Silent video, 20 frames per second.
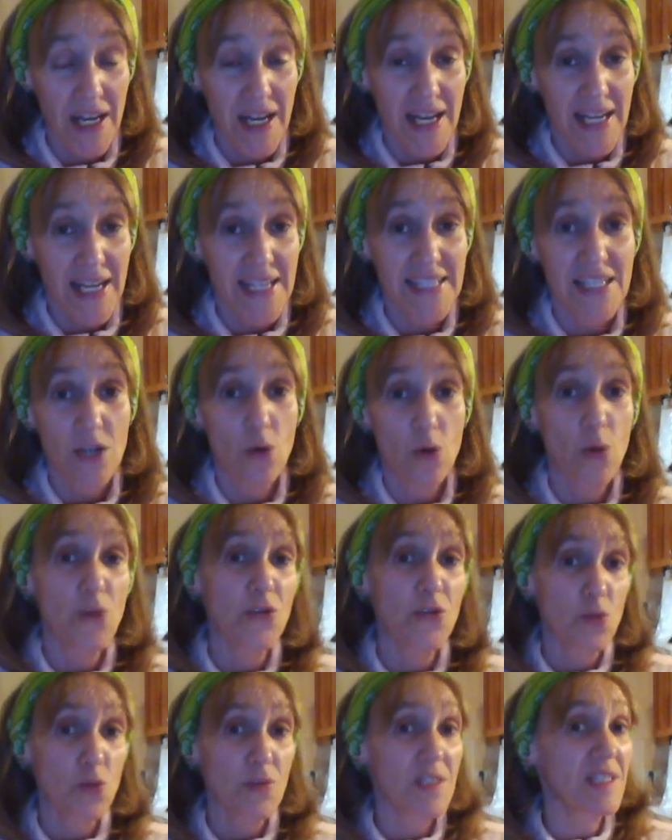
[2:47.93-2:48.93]
he said all
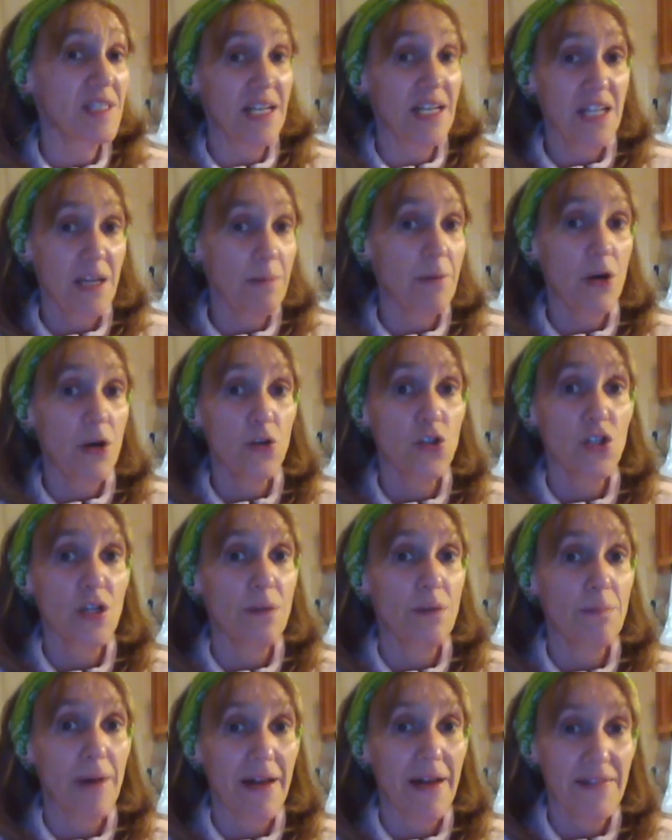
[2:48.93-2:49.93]
this was set in
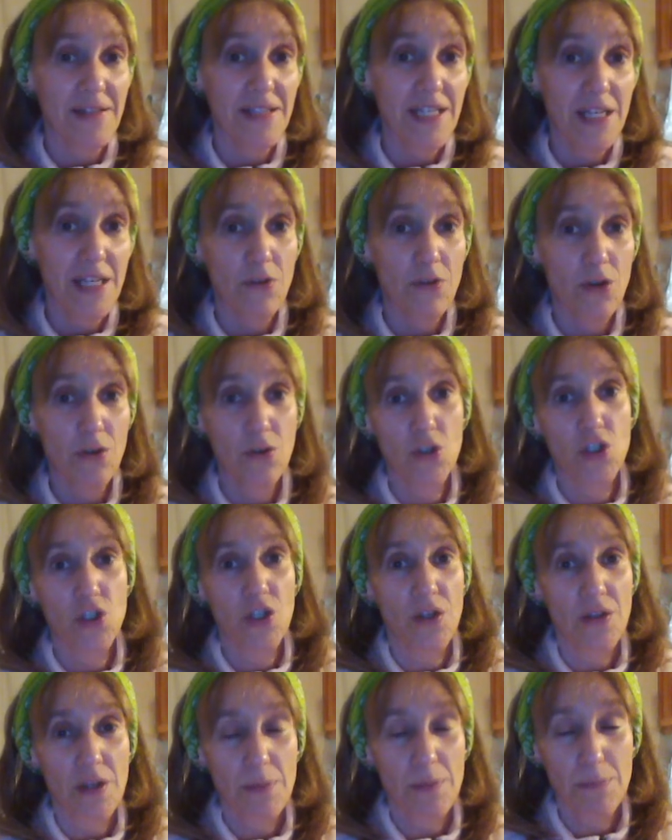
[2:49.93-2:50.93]
motion by the
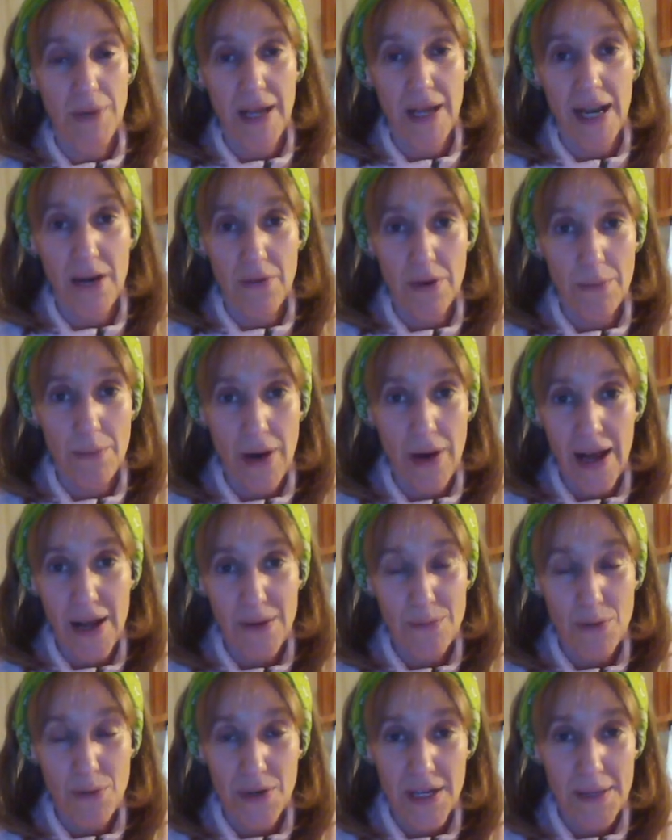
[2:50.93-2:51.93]
devolution that Blair and Brown
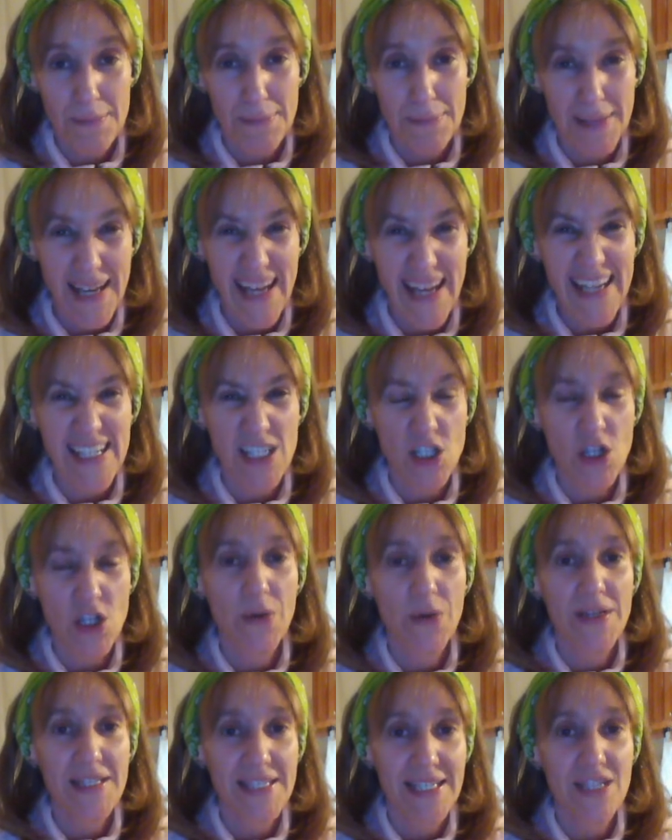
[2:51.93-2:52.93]
put in place. So
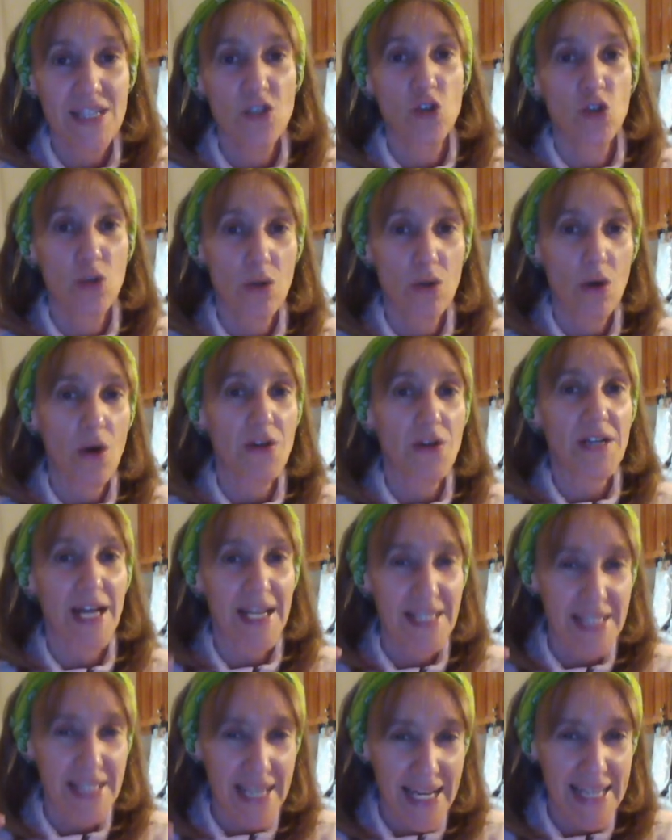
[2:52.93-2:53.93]
he said do not
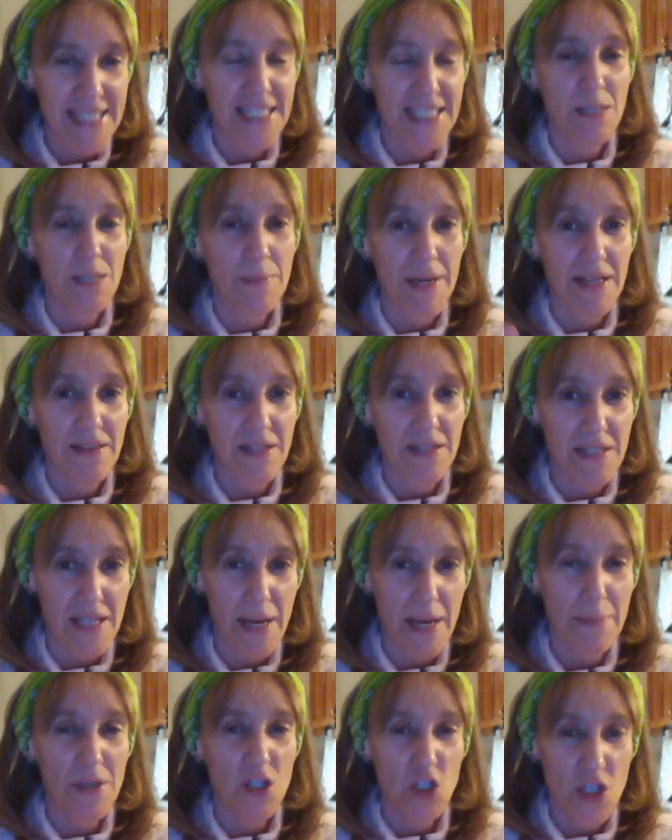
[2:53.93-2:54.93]
underestimate the
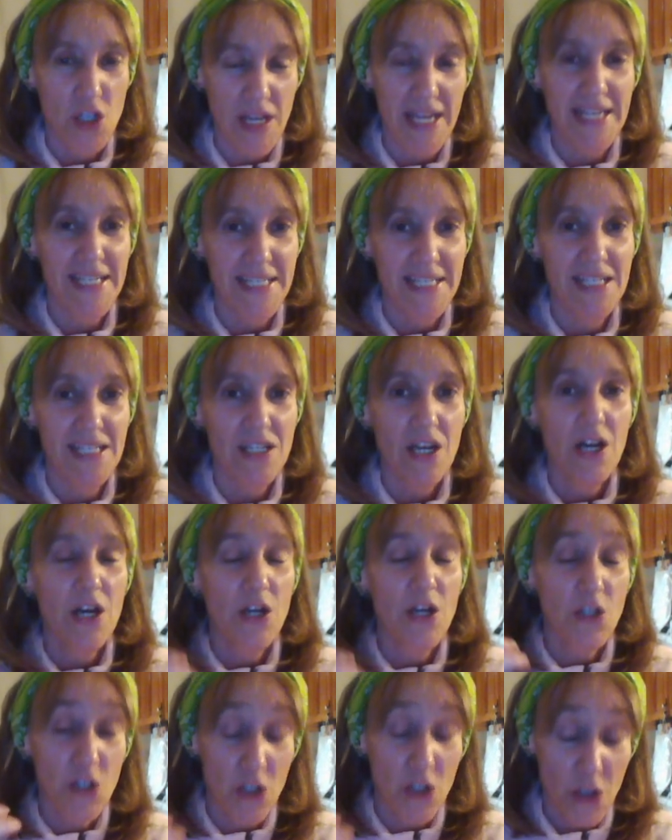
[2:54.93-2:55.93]
damage they did
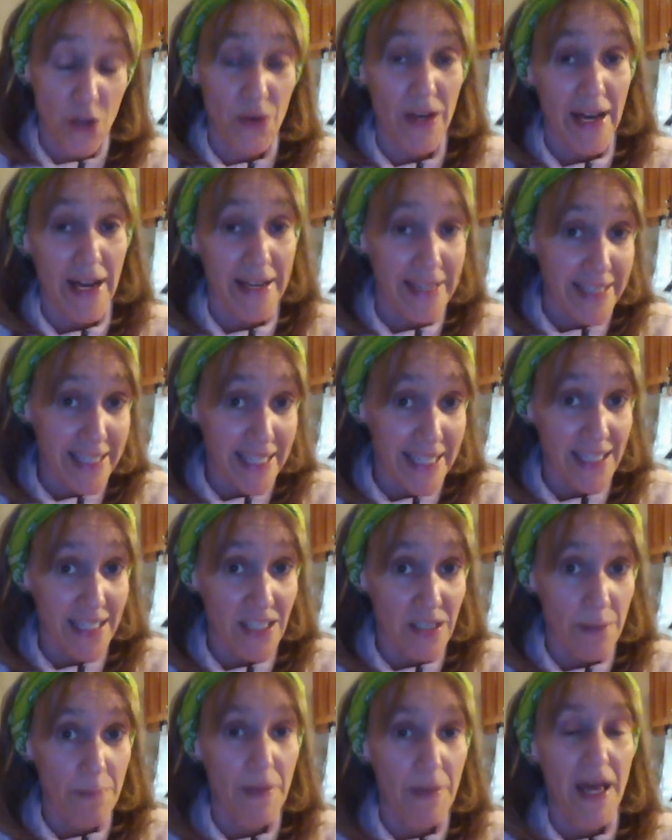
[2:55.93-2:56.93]
to the United
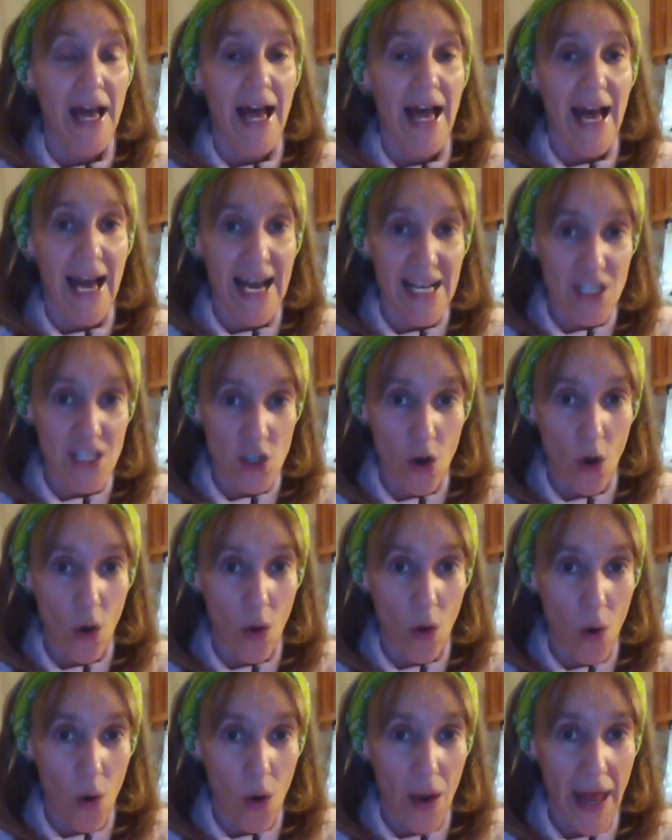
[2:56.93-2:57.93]
Kingdom as a
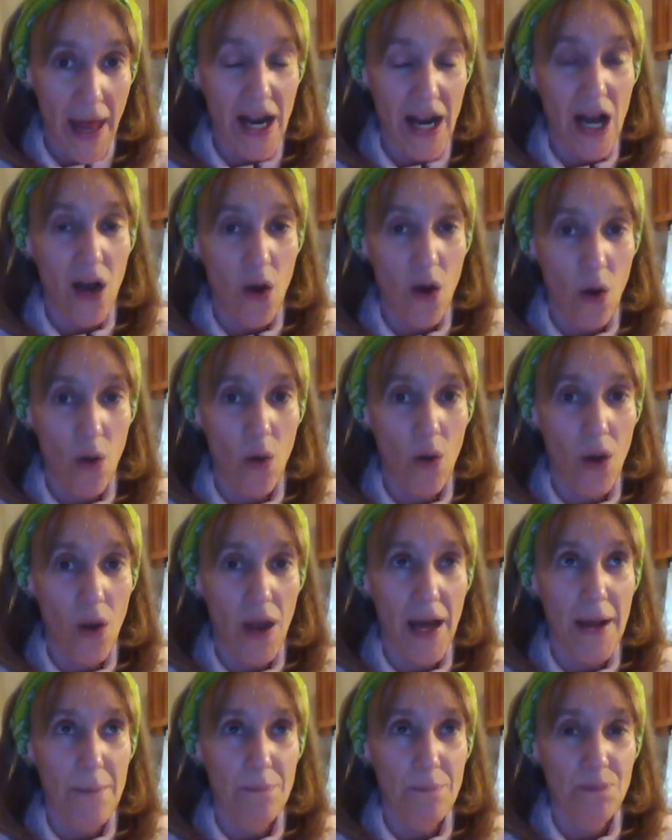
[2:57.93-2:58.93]
whole and our whole
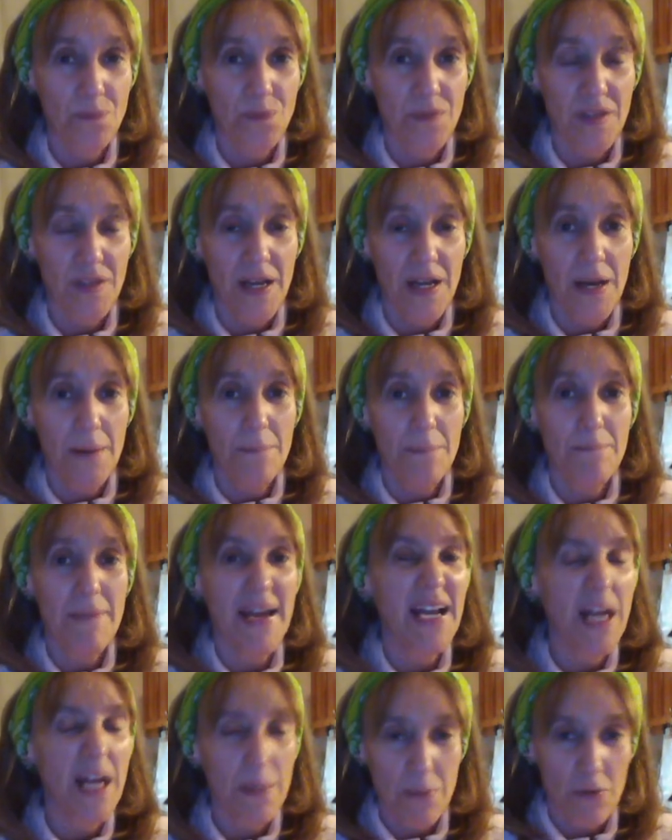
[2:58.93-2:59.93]

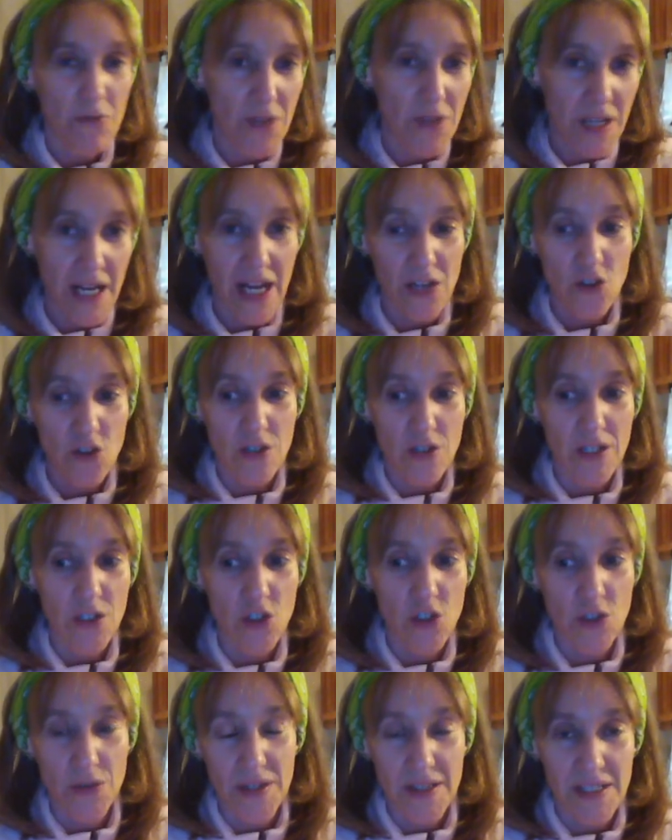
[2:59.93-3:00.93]
makeup of the country
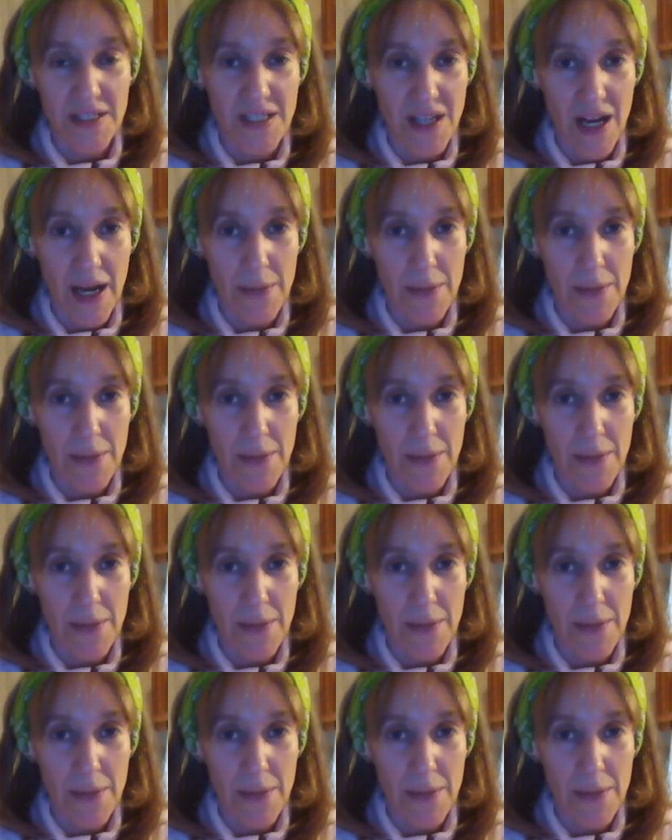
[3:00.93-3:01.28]
during the time